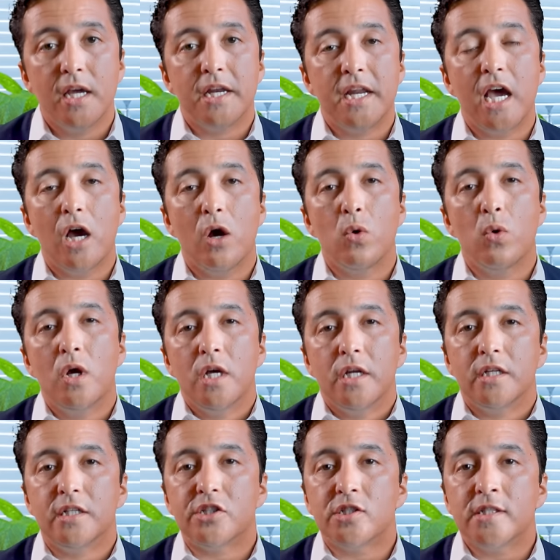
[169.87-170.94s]
Now,
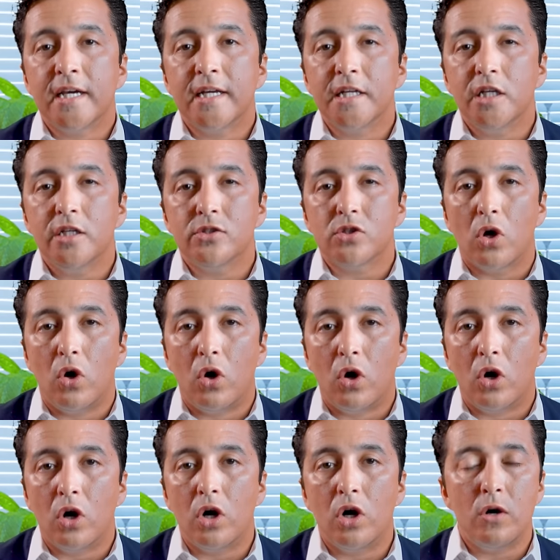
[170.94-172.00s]
the studies
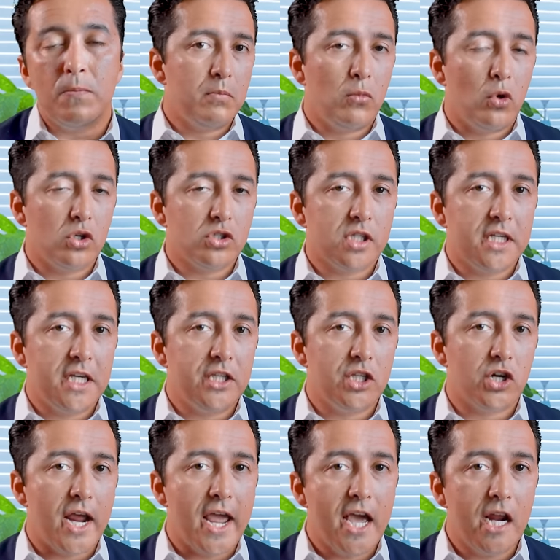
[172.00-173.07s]
are mostly
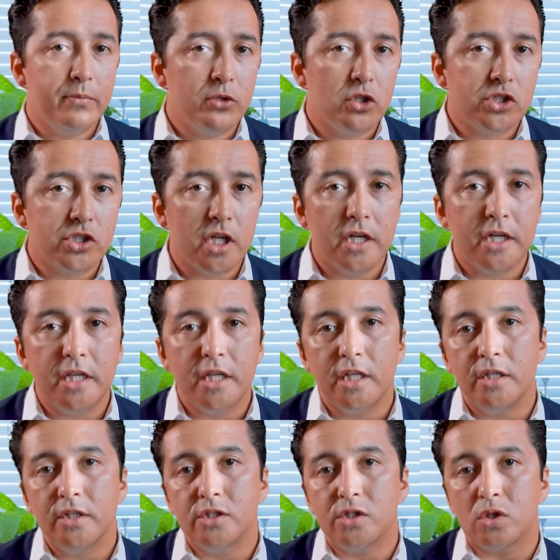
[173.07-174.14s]
either animal
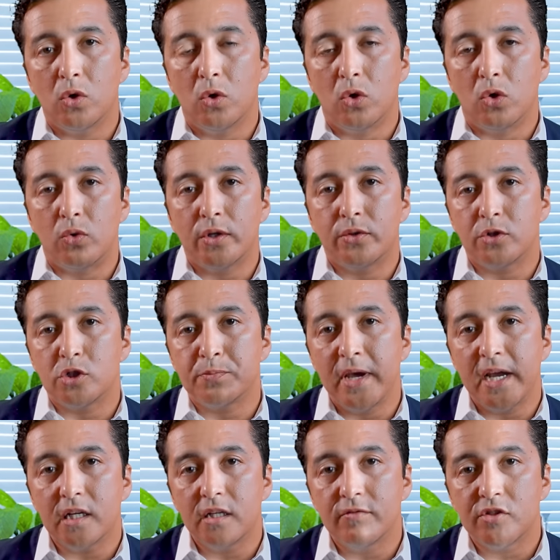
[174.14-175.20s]
studies or
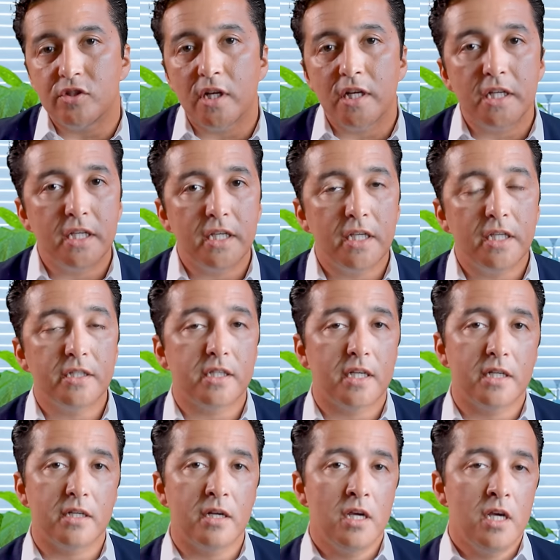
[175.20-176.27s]
retrospective studies,
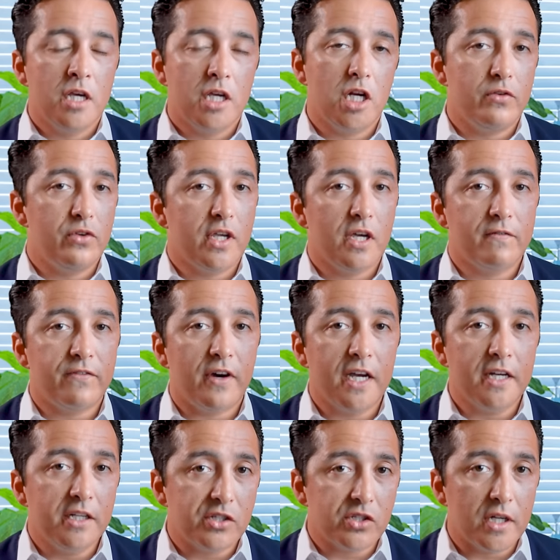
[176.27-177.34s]
and you know, you can
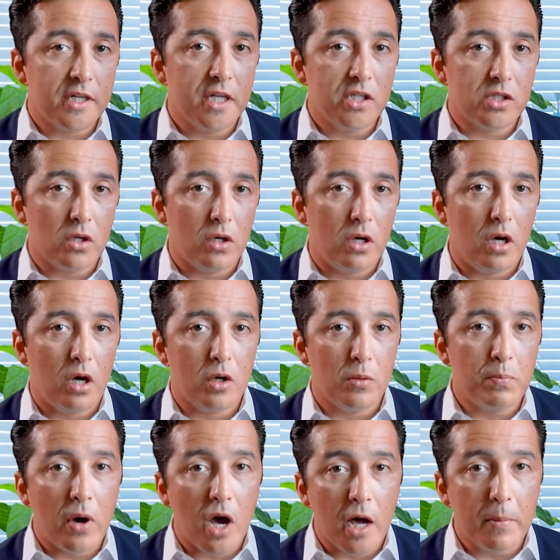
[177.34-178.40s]
find these studies
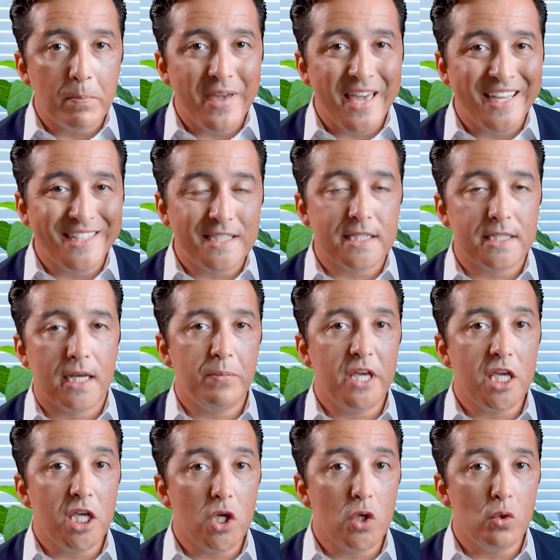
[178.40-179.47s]
on PubMed,
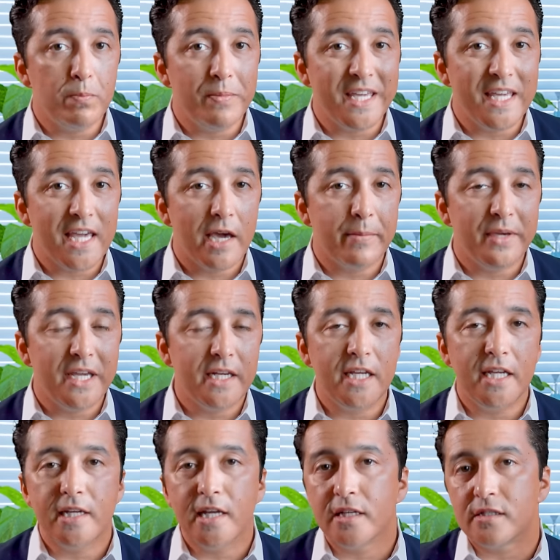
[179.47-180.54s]
P U B M E
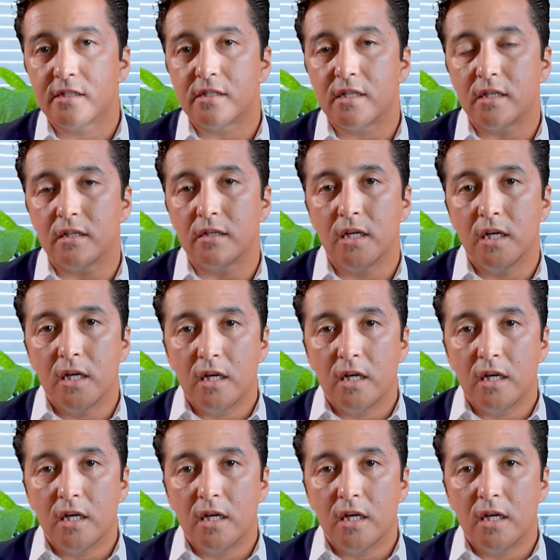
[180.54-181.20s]
D, that's the